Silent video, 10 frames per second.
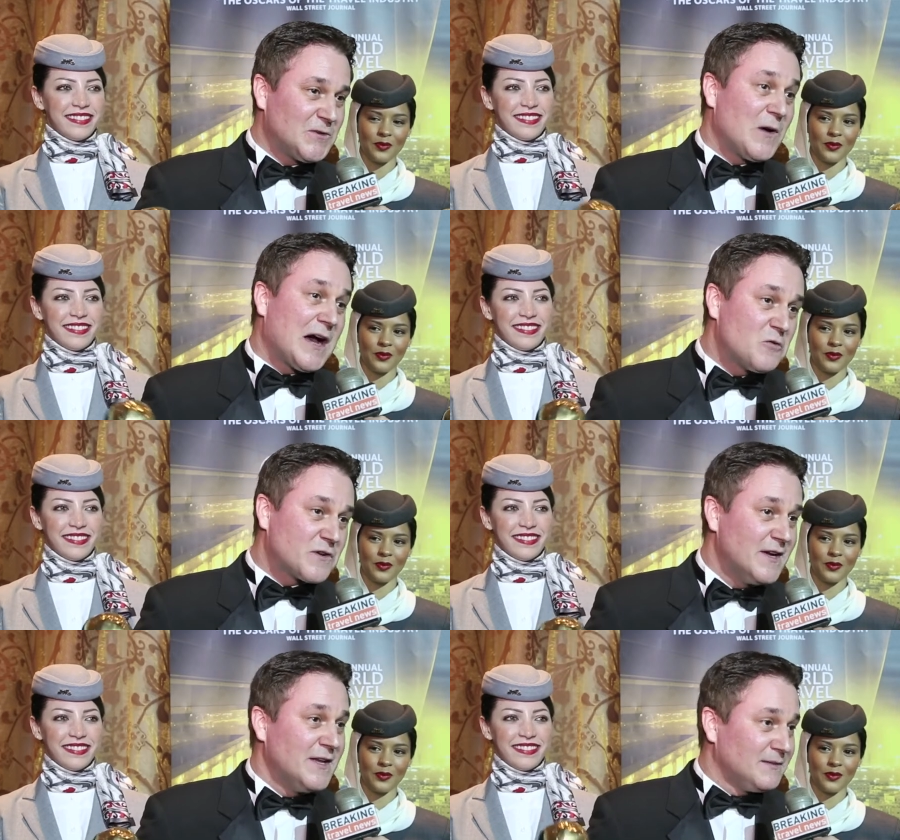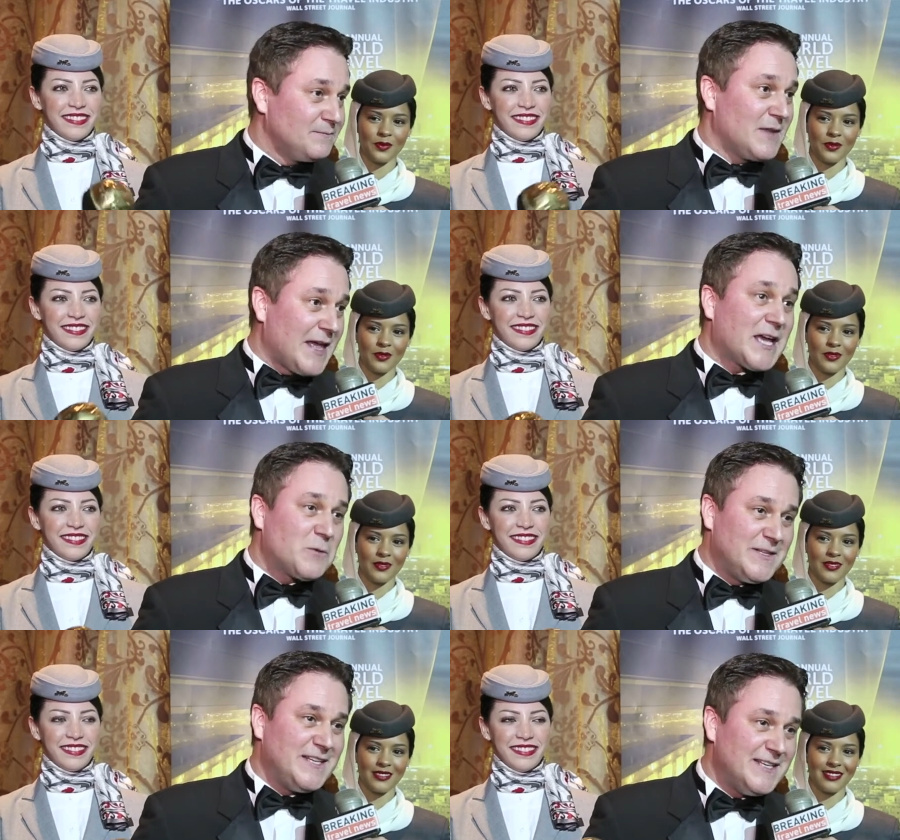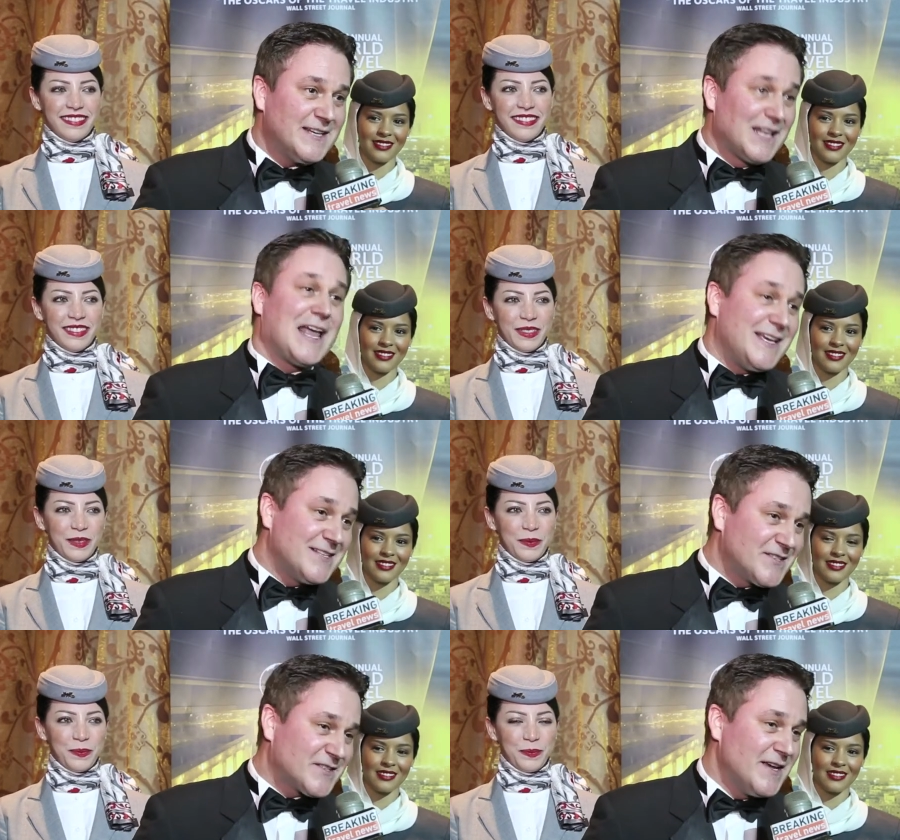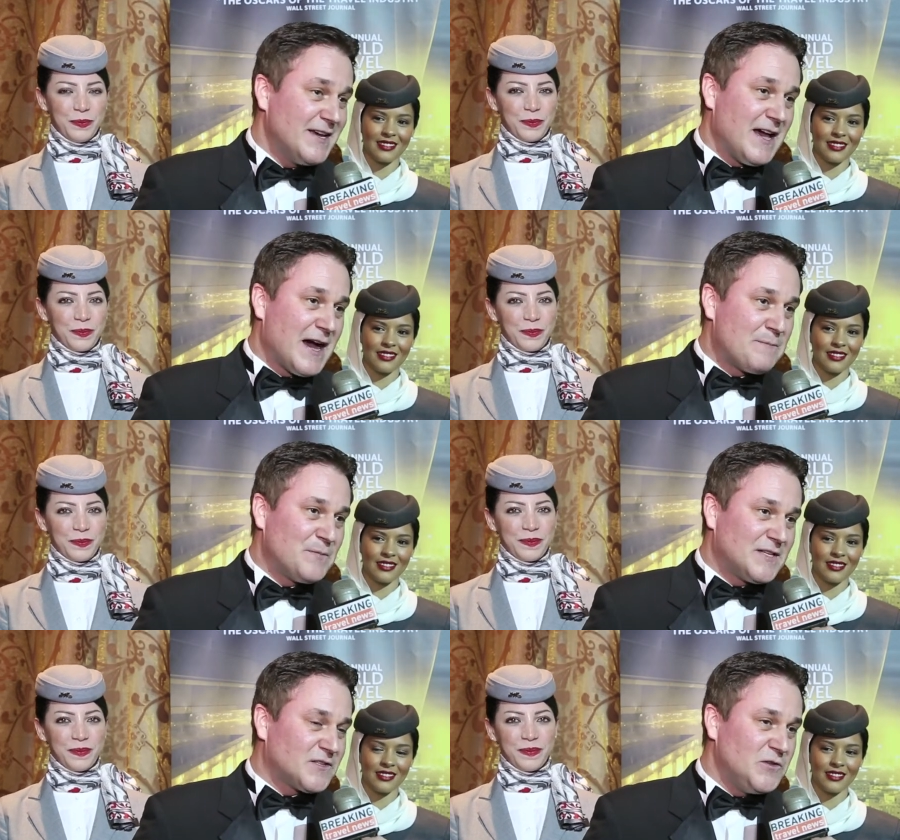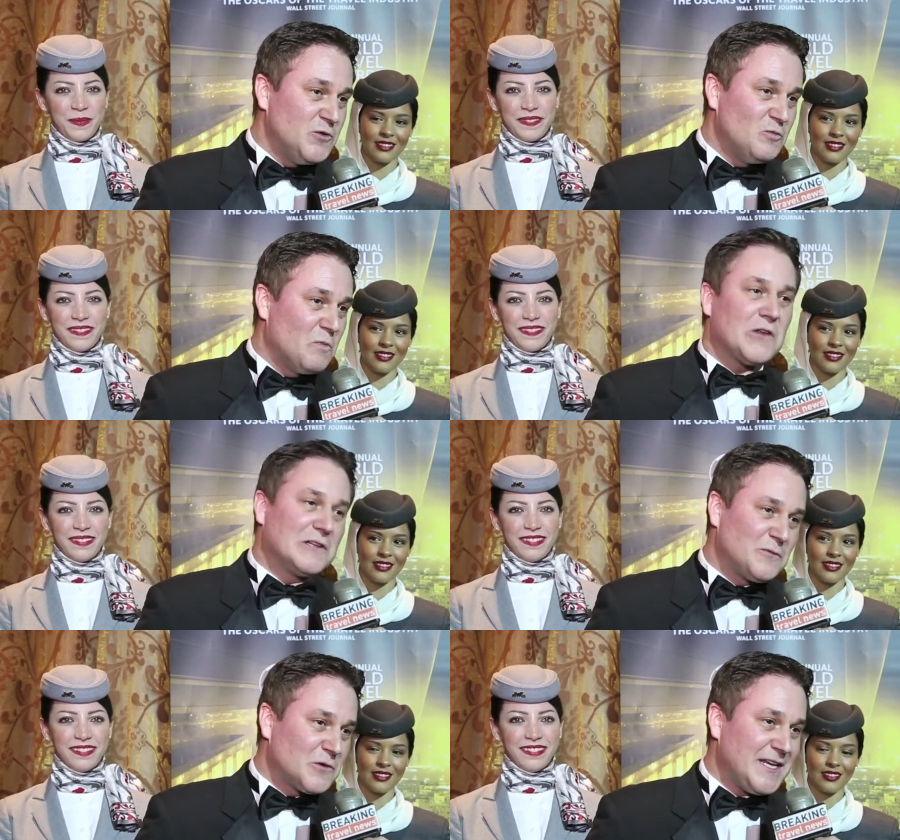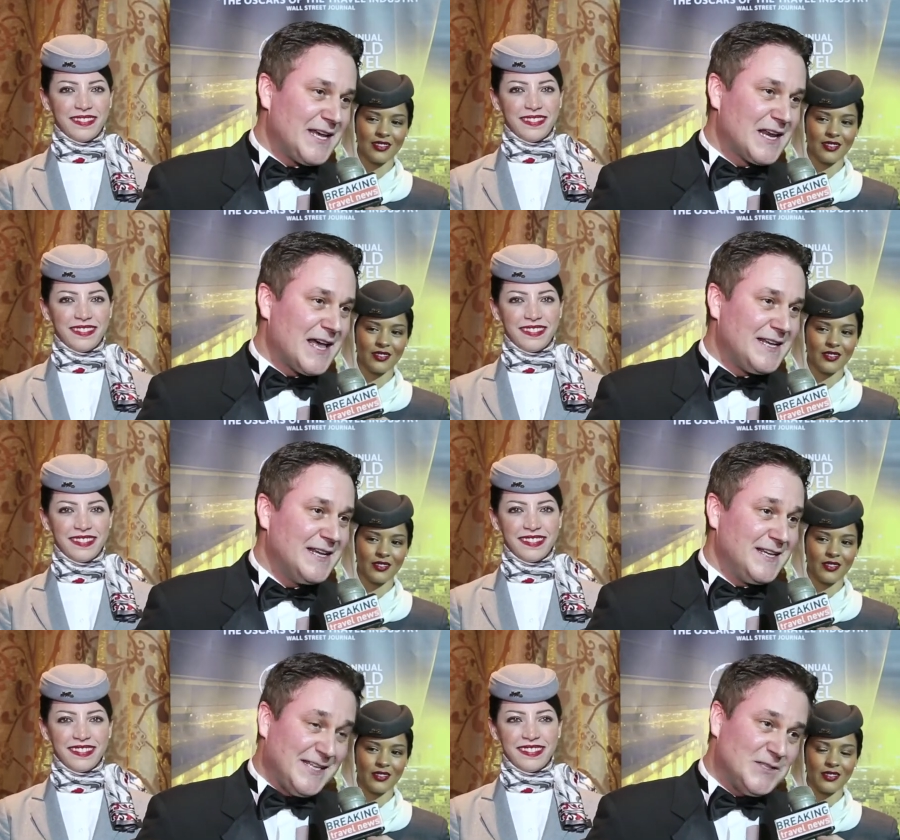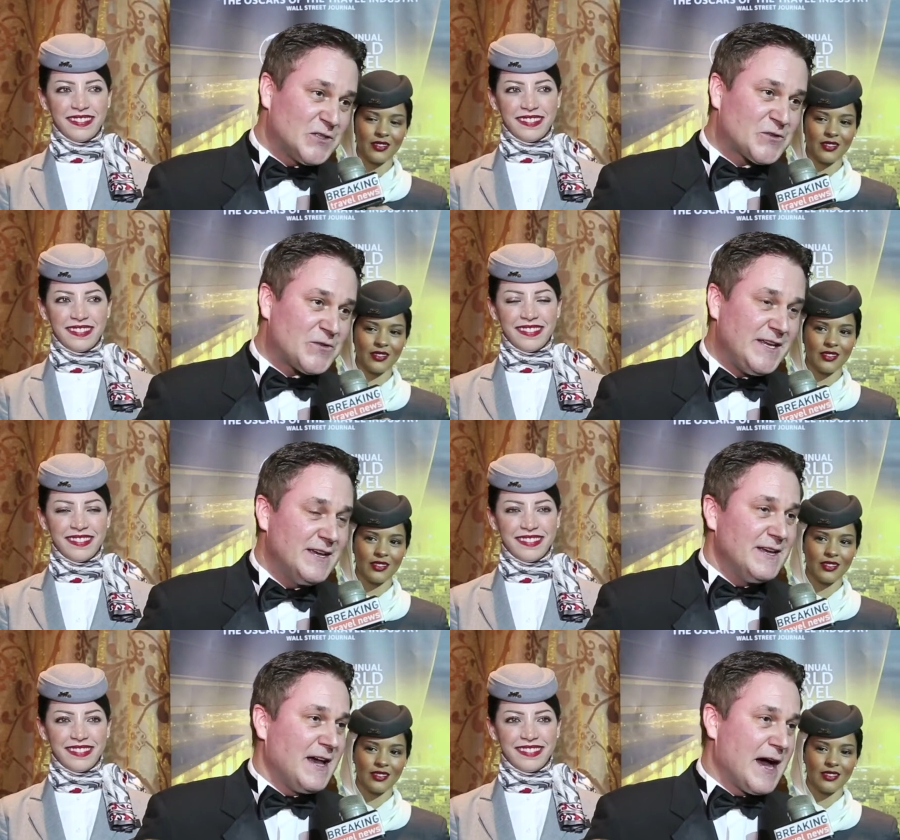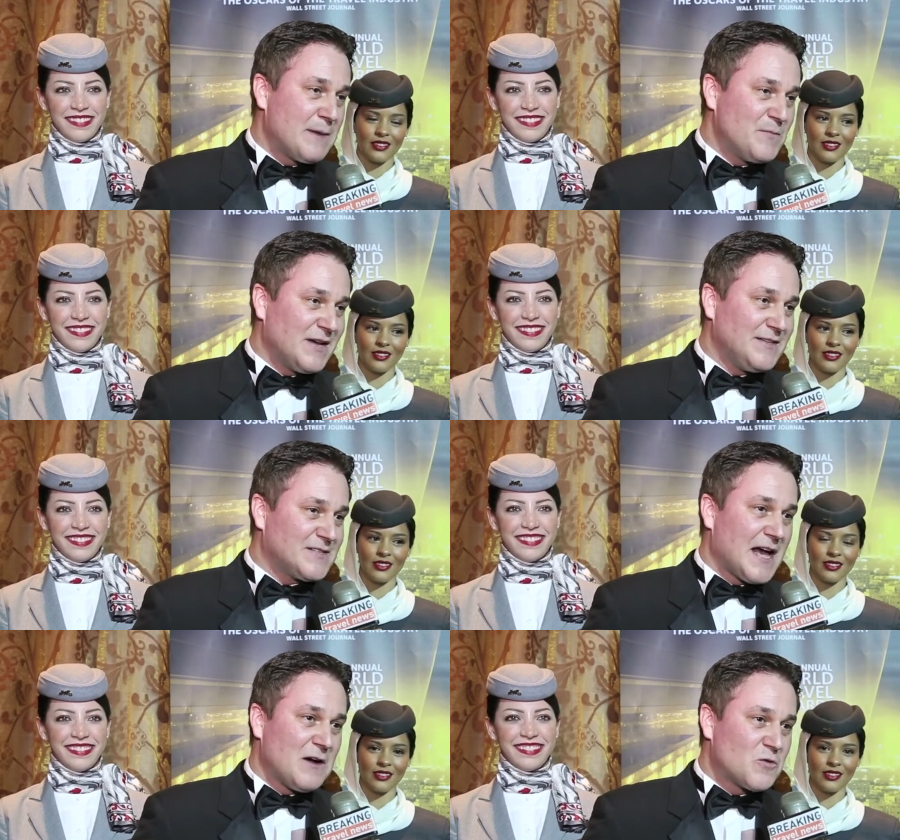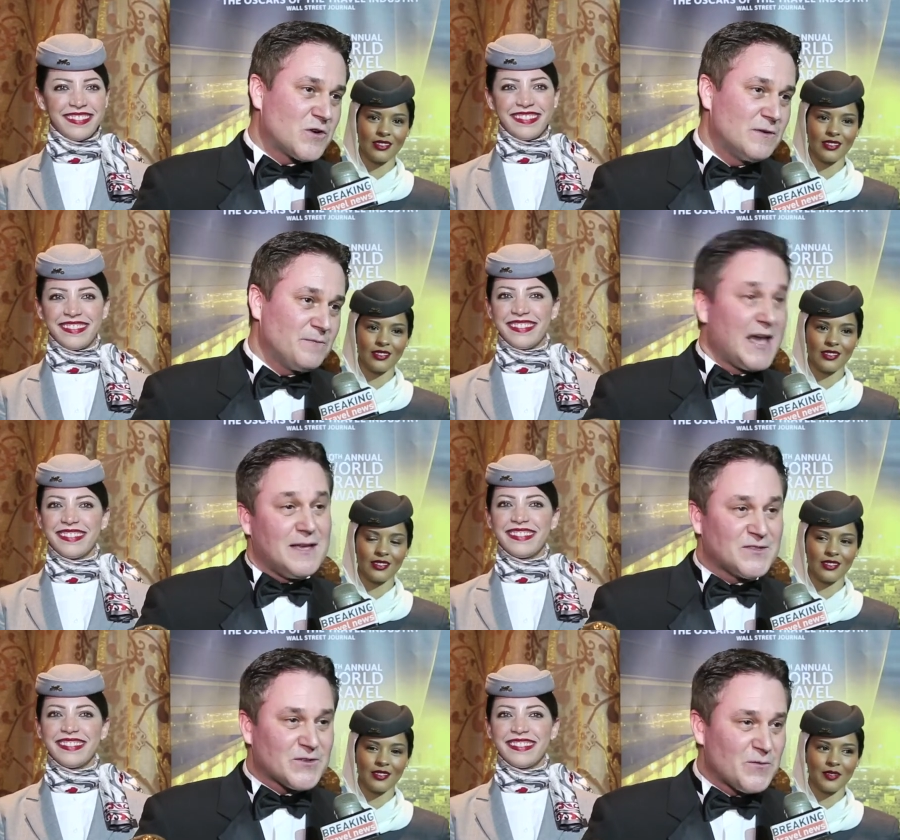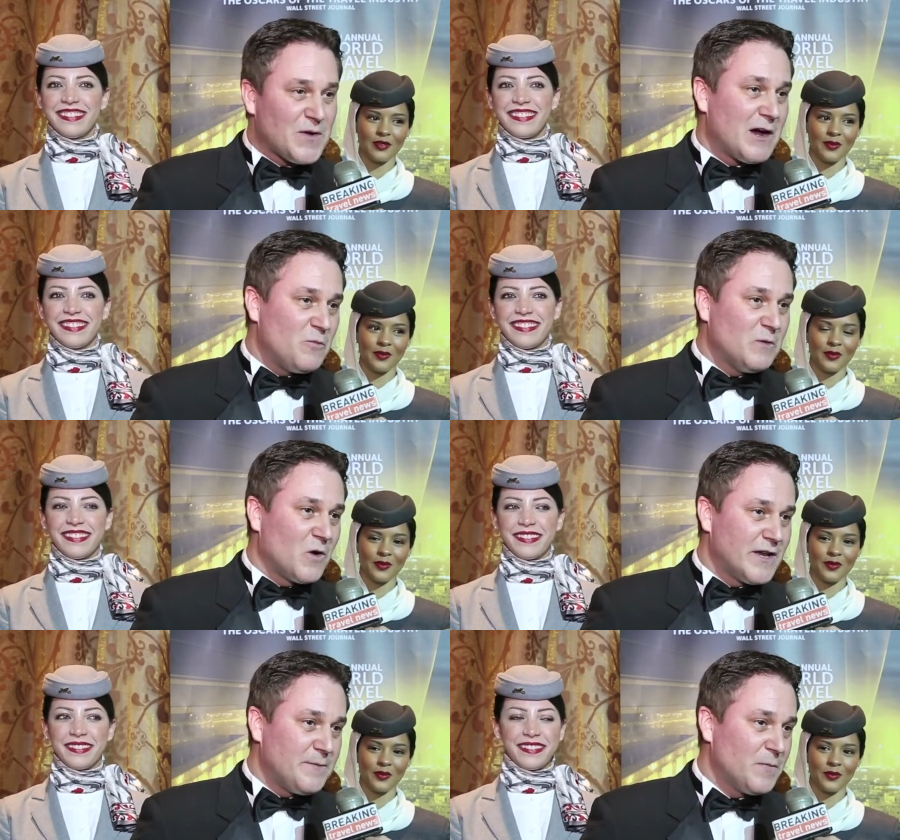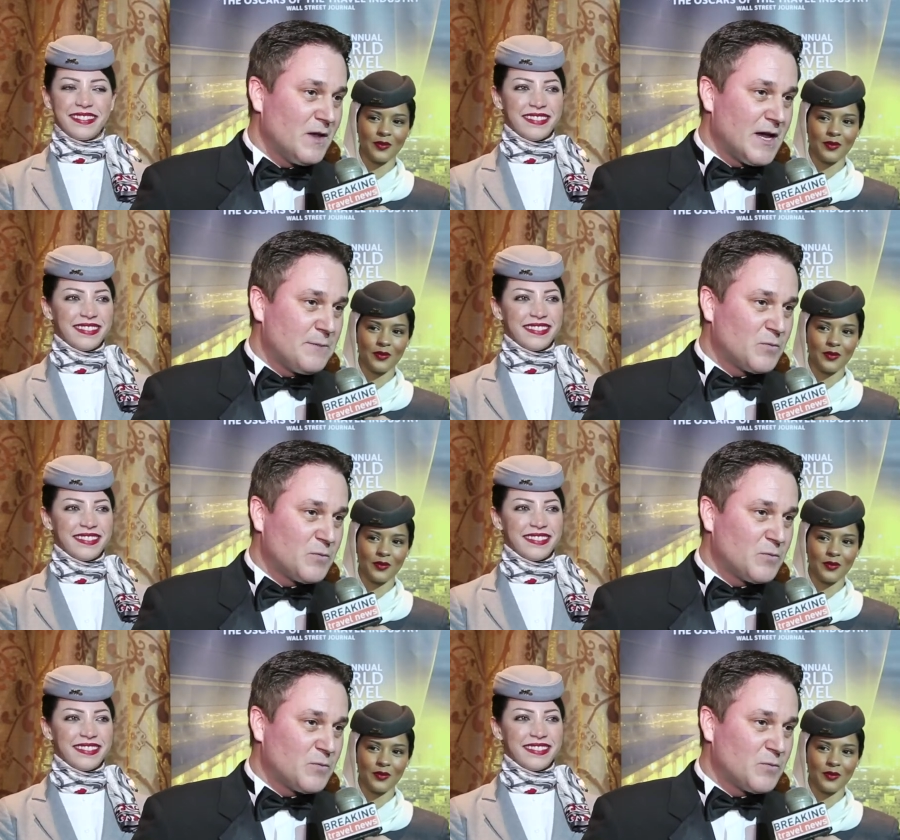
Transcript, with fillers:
Speaker 1: you know, our Equity Alliance. Um, it's a new model for the airline industry, um, and it's our answer of how we want to